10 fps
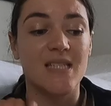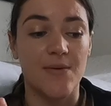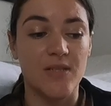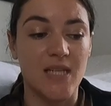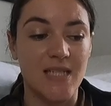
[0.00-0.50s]

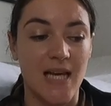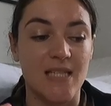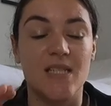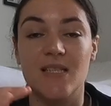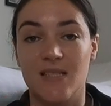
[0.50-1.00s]
70
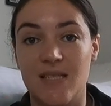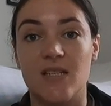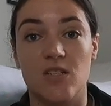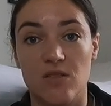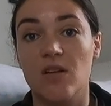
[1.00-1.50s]
test is
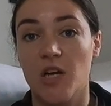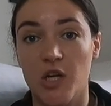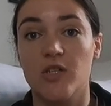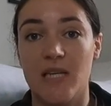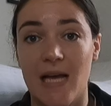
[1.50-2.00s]
considered a
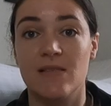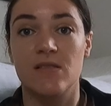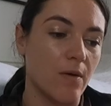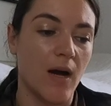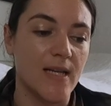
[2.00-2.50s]
good test.
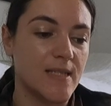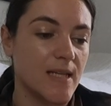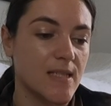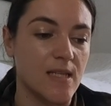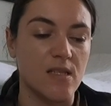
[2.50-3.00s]
So high
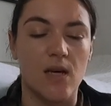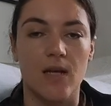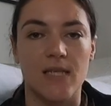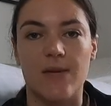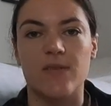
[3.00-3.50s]
60s and
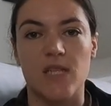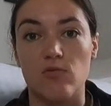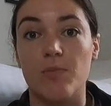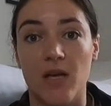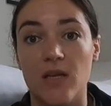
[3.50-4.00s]
early 70s
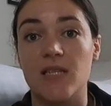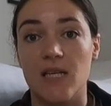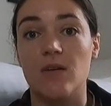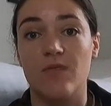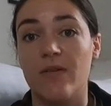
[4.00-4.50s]
would be
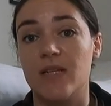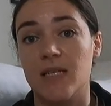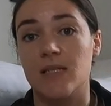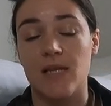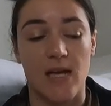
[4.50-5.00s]
a very
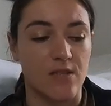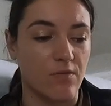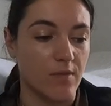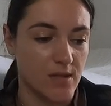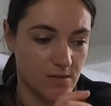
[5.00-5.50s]
decent test
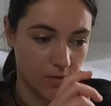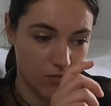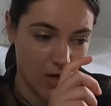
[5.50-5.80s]
from this